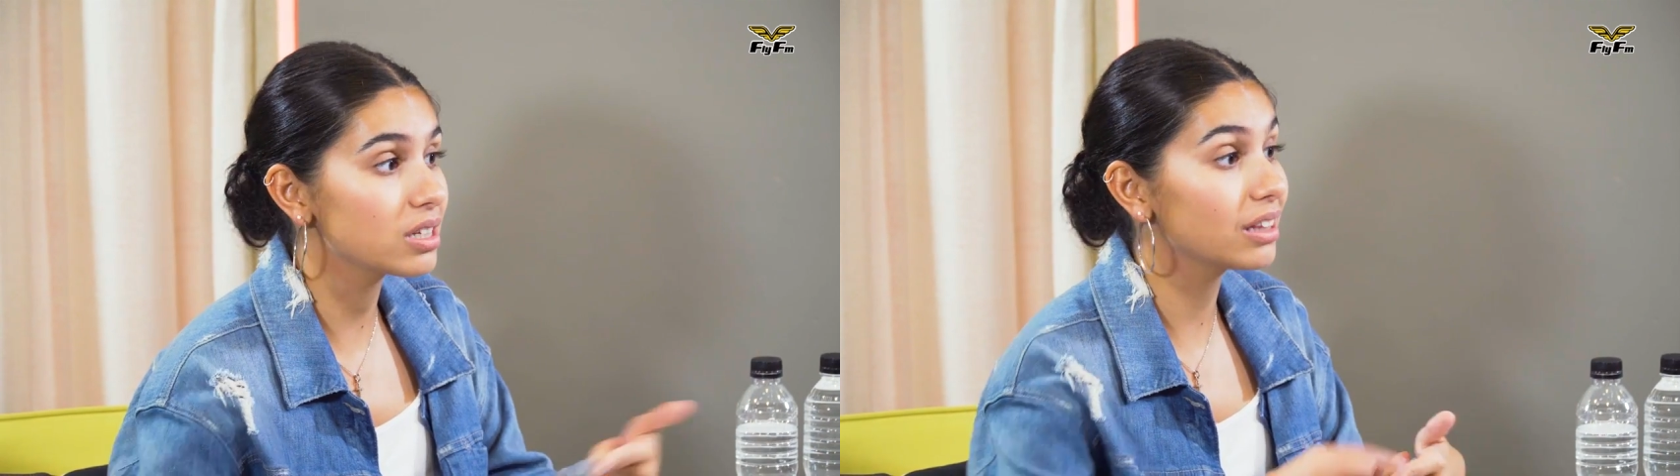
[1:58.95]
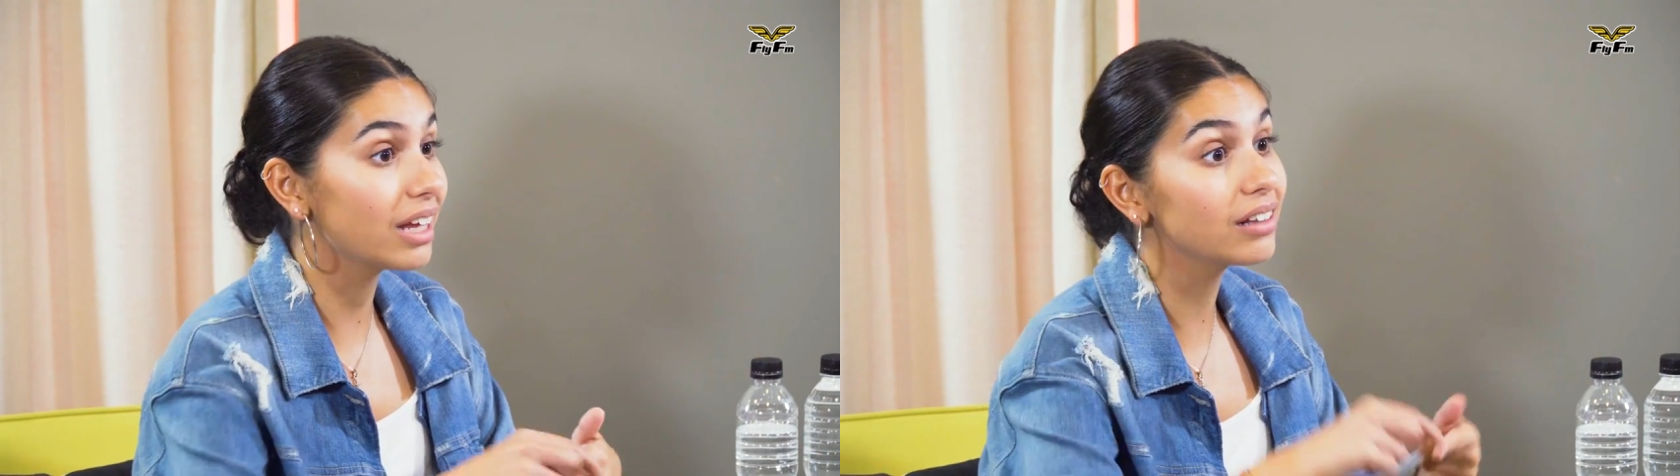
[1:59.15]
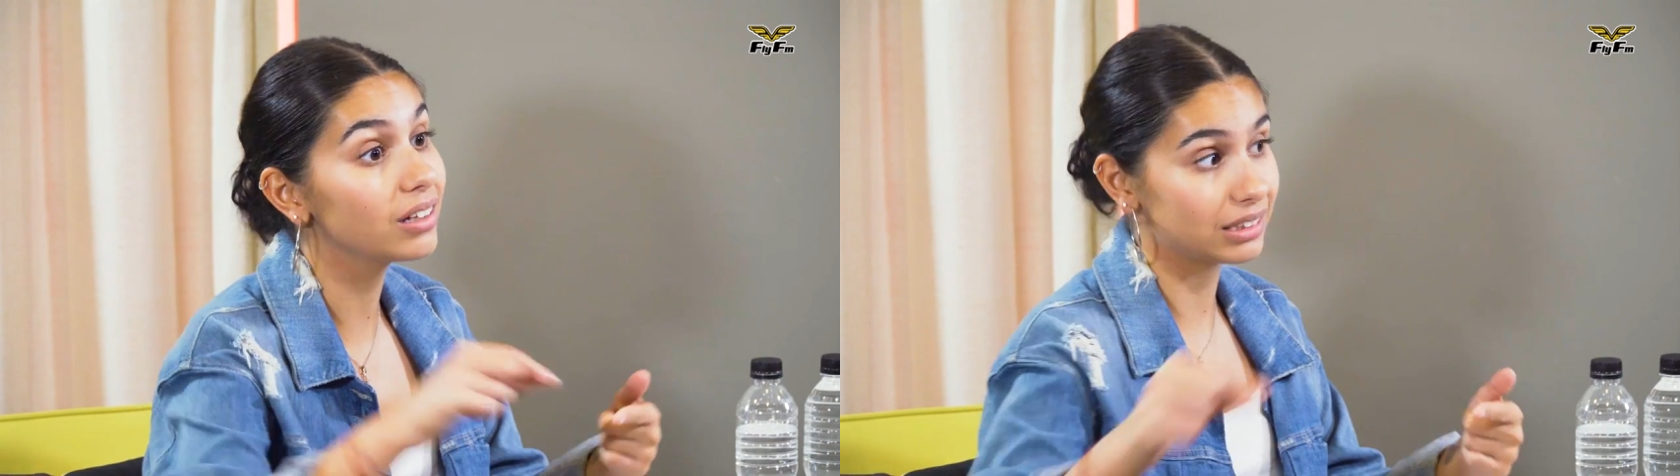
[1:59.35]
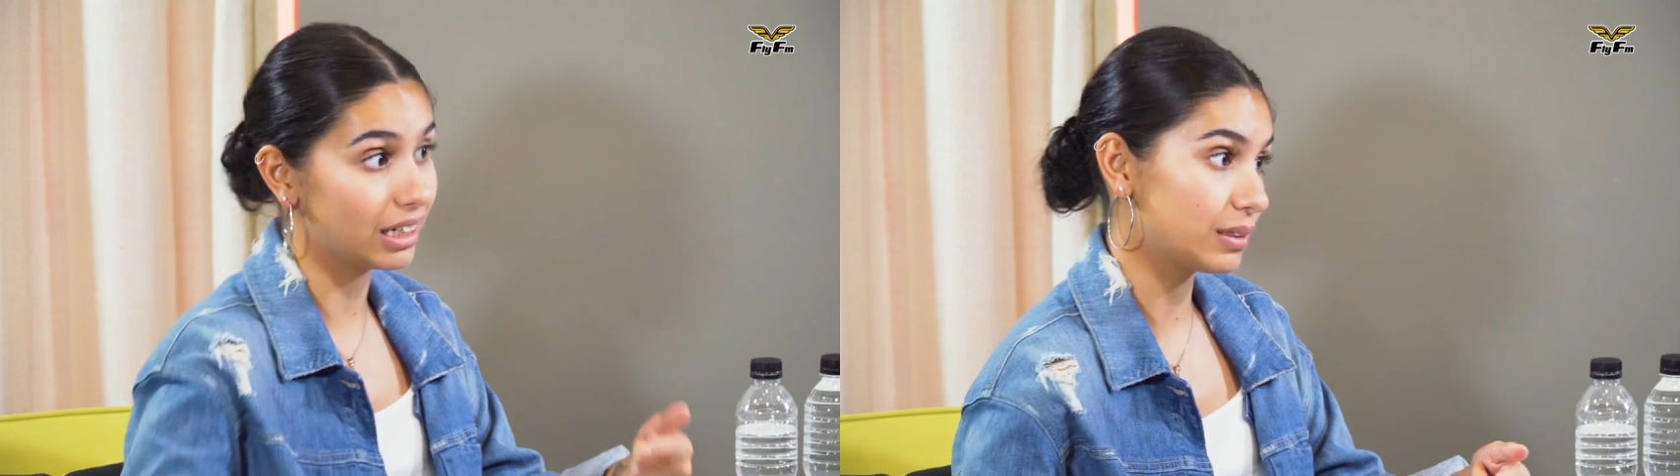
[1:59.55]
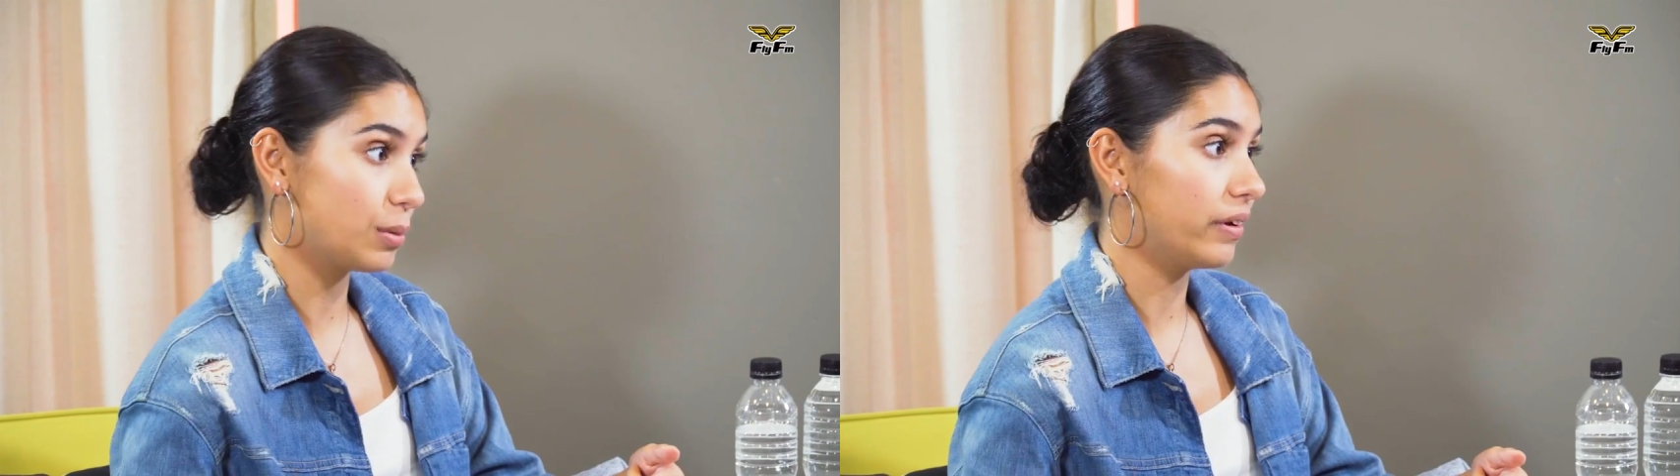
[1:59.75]
that they looked
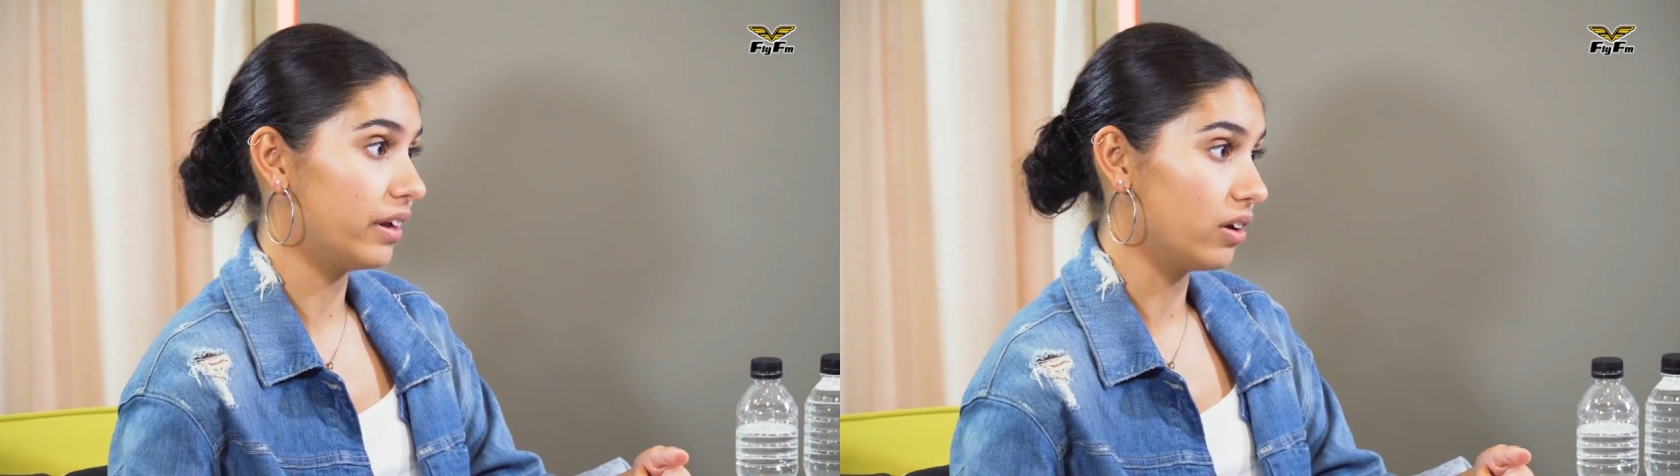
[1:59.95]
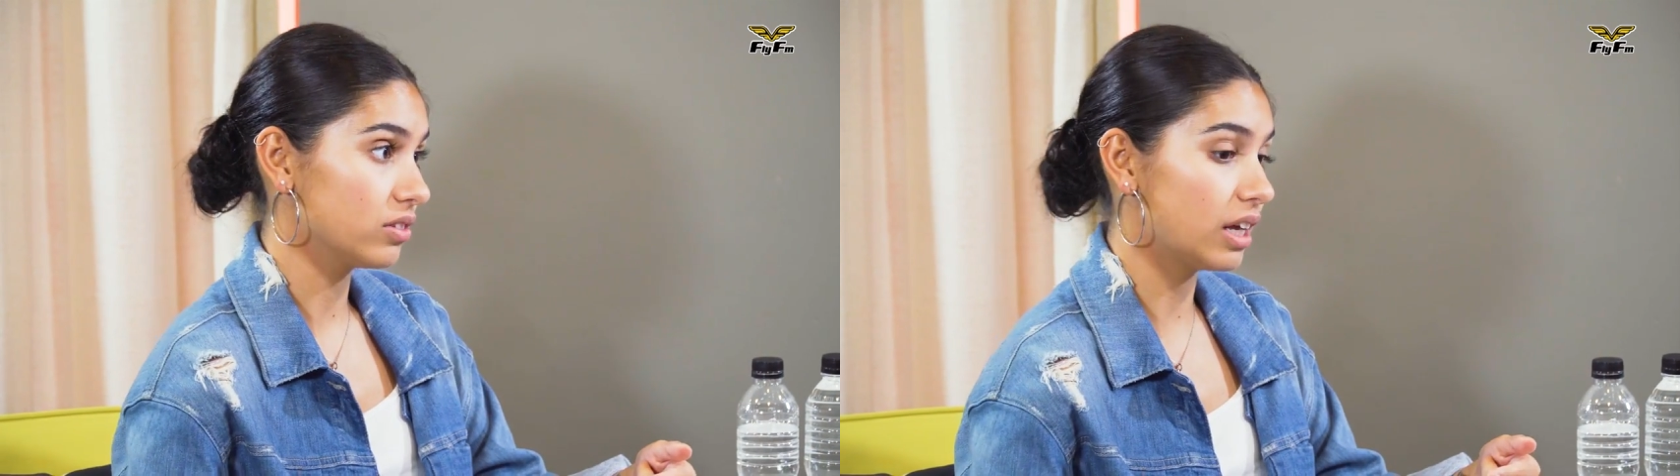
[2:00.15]
like somebody else,